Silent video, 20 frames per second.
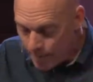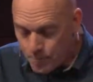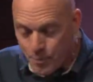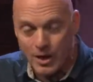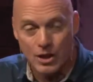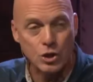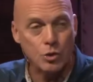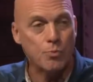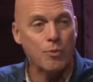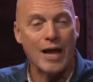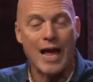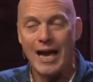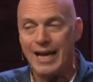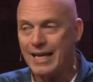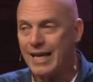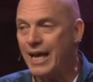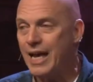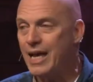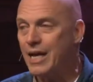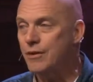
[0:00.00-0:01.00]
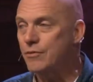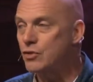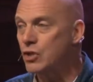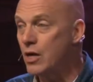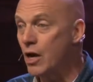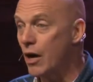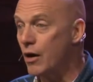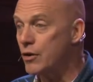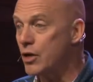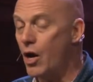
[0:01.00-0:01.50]
pitch black caves
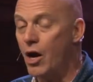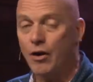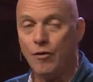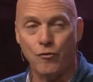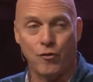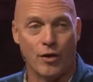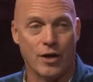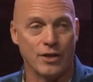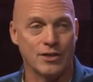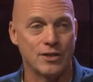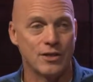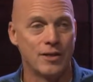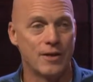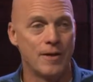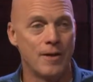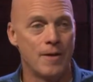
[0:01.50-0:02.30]
of conflict.